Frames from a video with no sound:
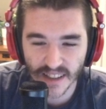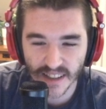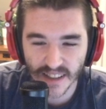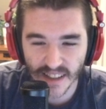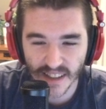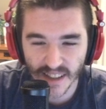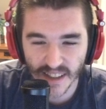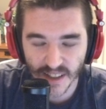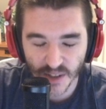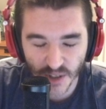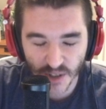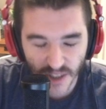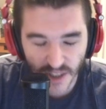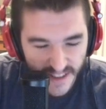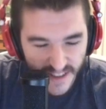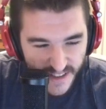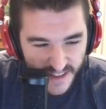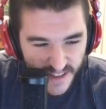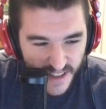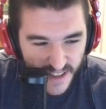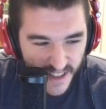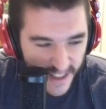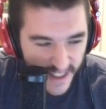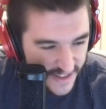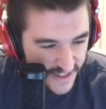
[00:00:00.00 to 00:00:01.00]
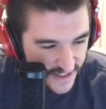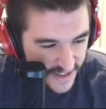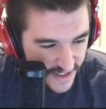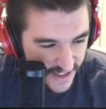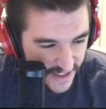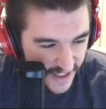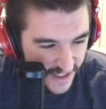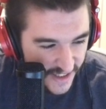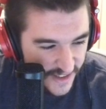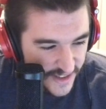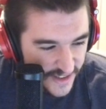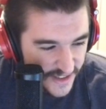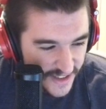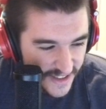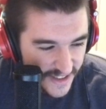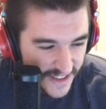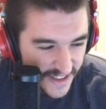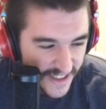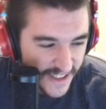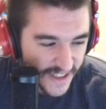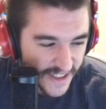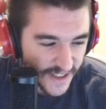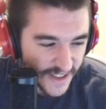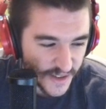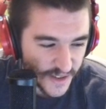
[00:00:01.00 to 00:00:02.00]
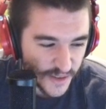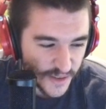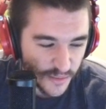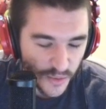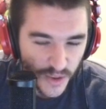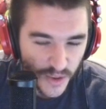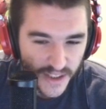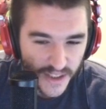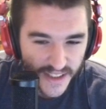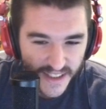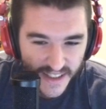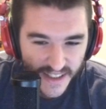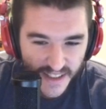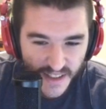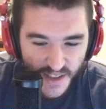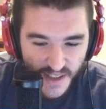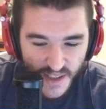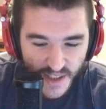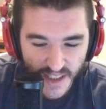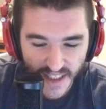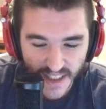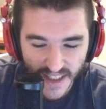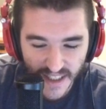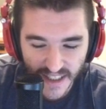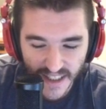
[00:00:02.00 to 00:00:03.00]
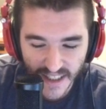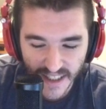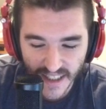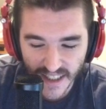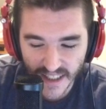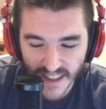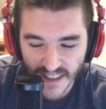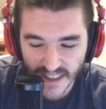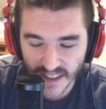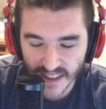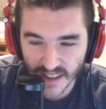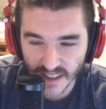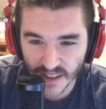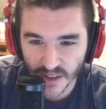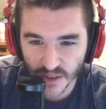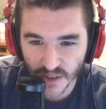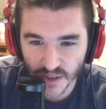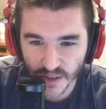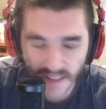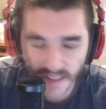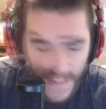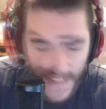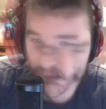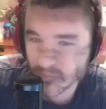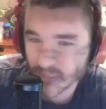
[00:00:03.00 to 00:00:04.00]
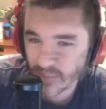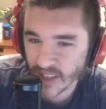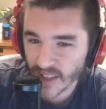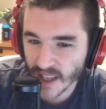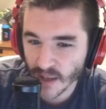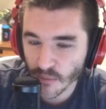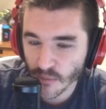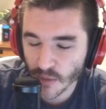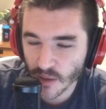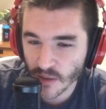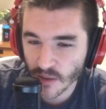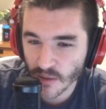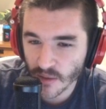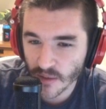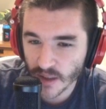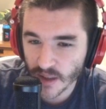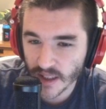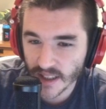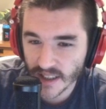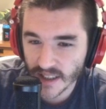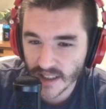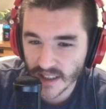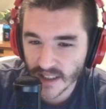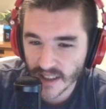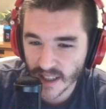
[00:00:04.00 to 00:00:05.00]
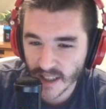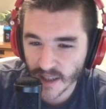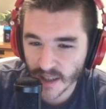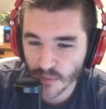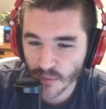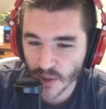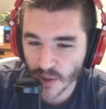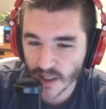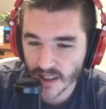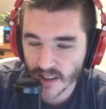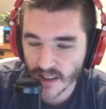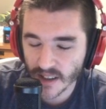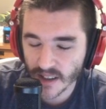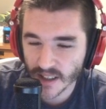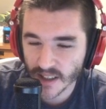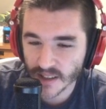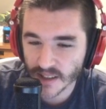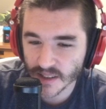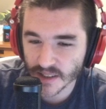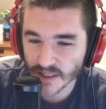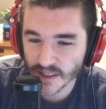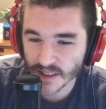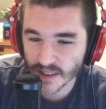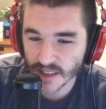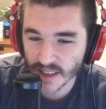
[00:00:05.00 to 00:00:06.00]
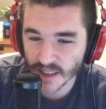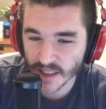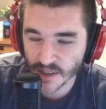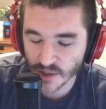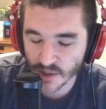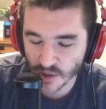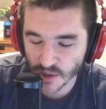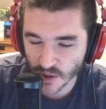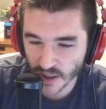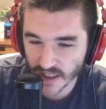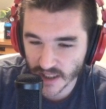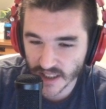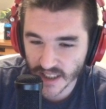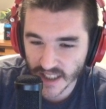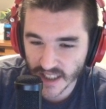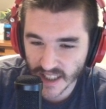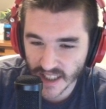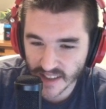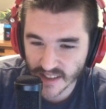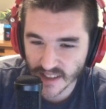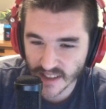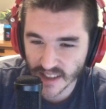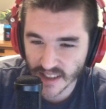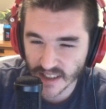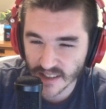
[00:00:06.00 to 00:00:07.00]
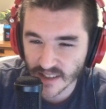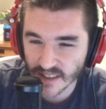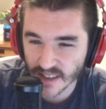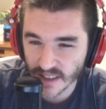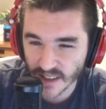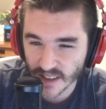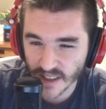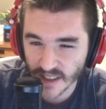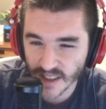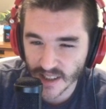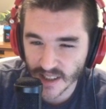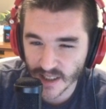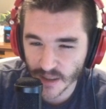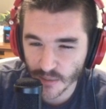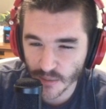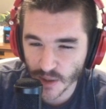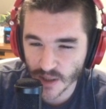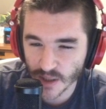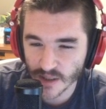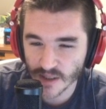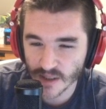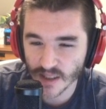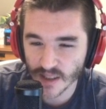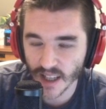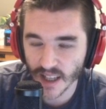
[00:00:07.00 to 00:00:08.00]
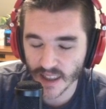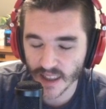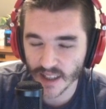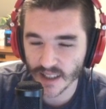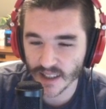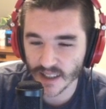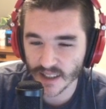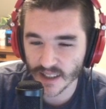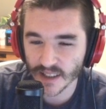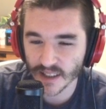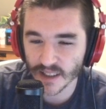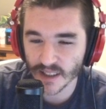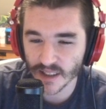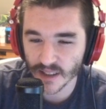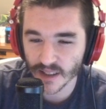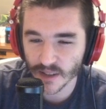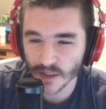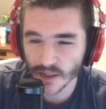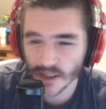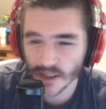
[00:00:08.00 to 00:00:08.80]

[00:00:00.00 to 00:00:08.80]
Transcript: He draws the nuts and instantly kills me, and there's nothing I can do. Game 3, I'm playing Hunter, and I just draw the nuts and instantly kill him, and there's nothing he can do.